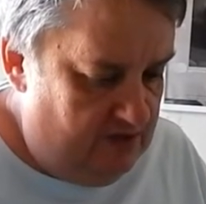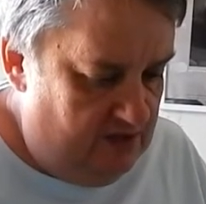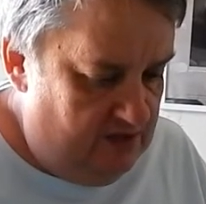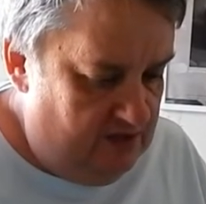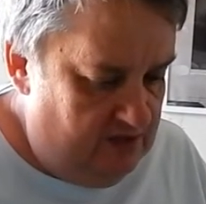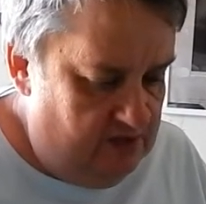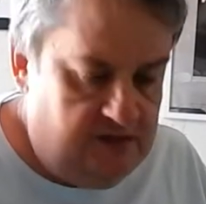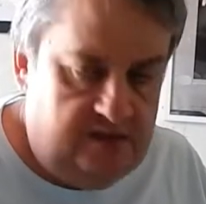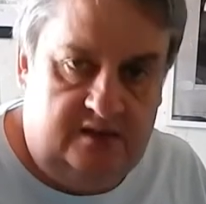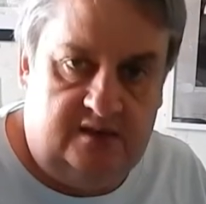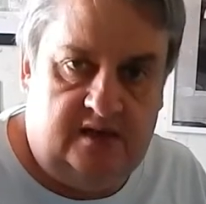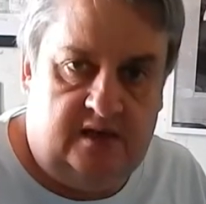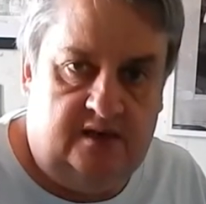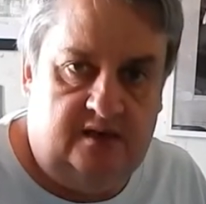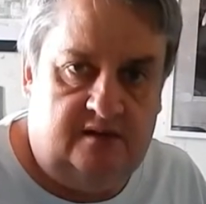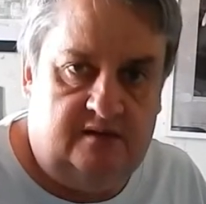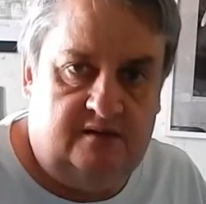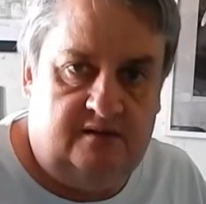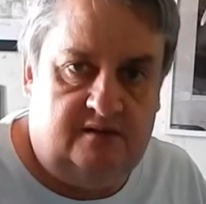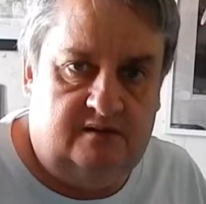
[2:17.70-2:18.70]

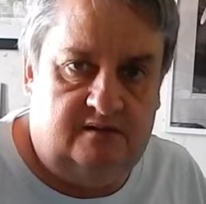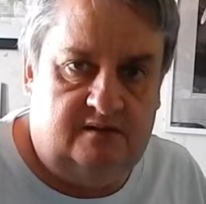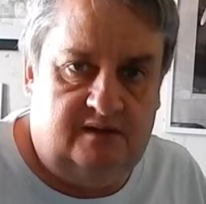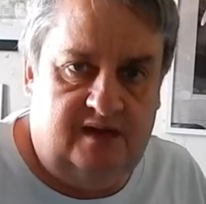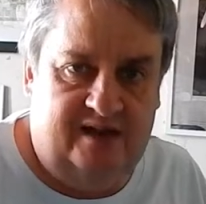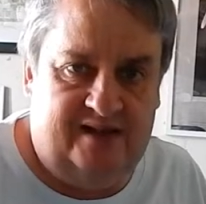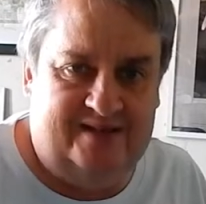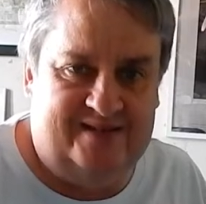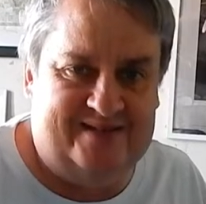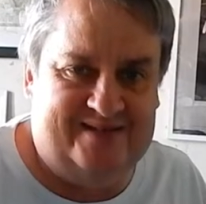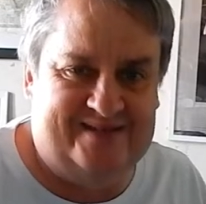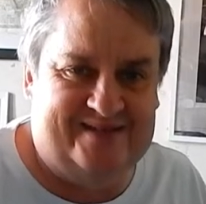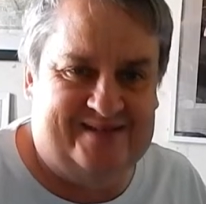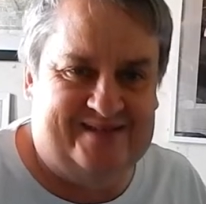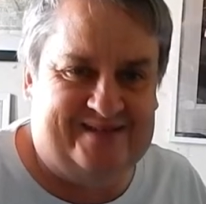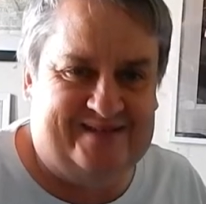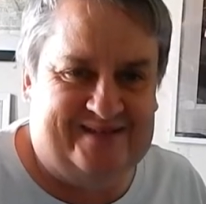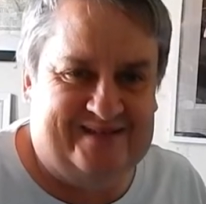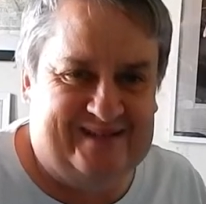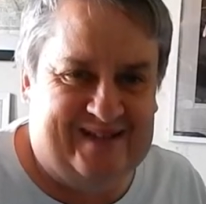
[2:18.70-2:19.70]
Regoni? Regoni? Is that